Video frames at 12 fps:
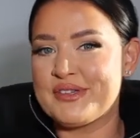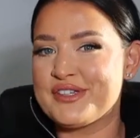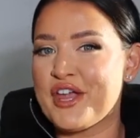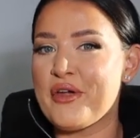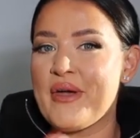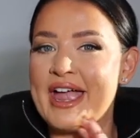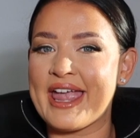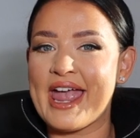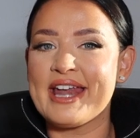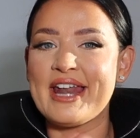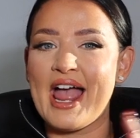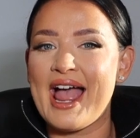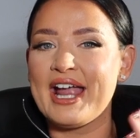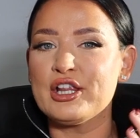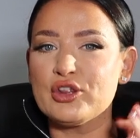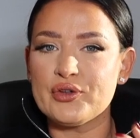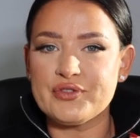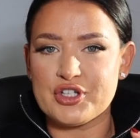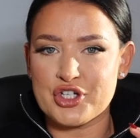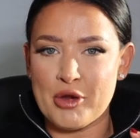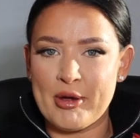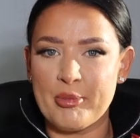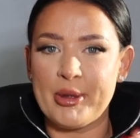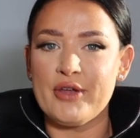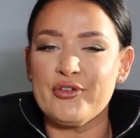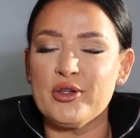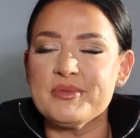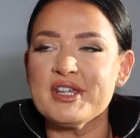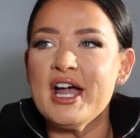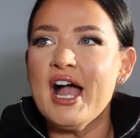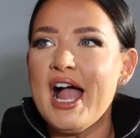So again, I love to share about perfumes.